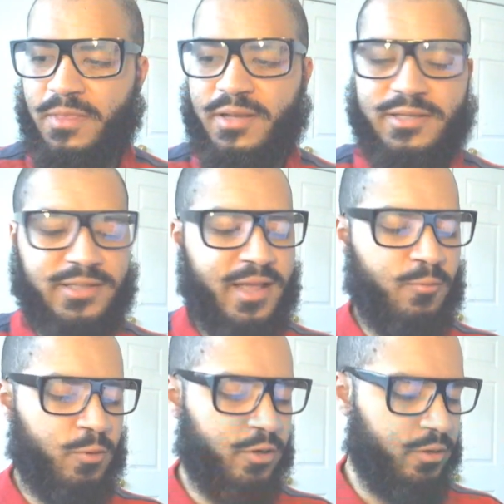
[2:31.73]
Because
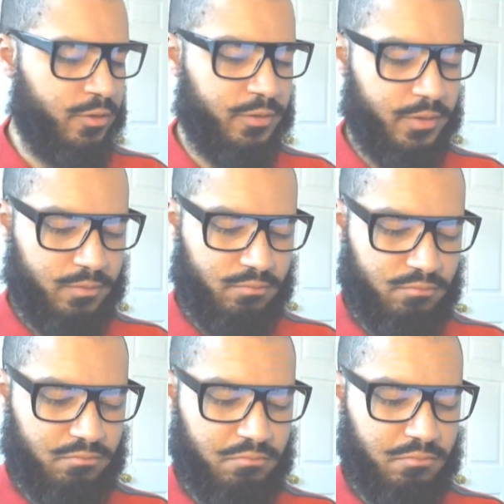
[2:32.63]
that word,
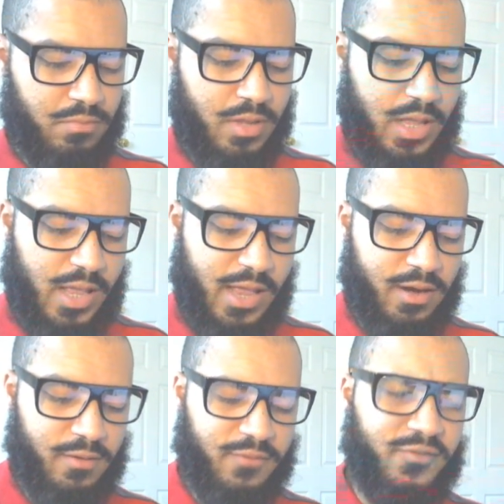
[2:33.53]
I